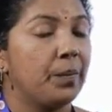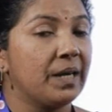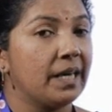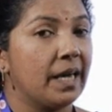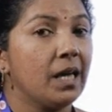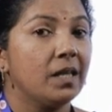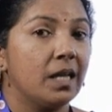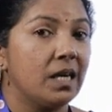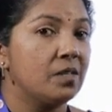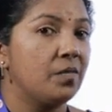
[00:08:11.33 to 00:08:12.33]
PA,
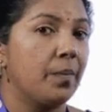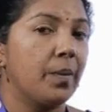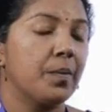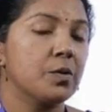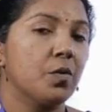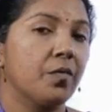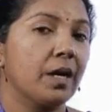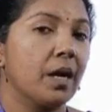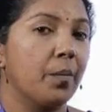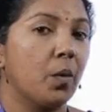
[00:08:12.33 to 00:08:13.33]
that is vapor pressure of
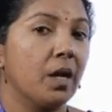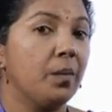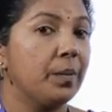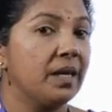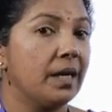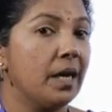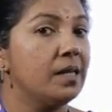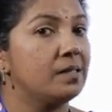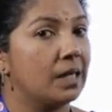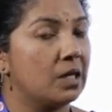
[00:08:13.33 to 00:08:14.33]
a component, PA
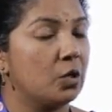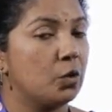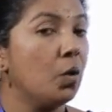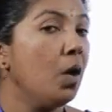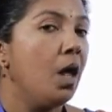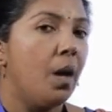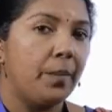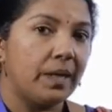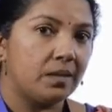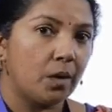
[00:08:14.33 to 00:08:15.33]
is equal to
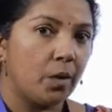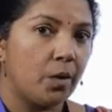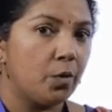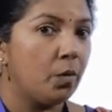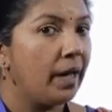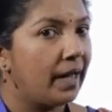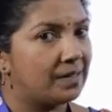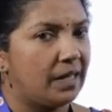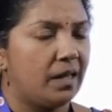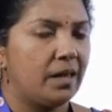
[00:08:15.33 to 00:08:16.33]
P0 into XA.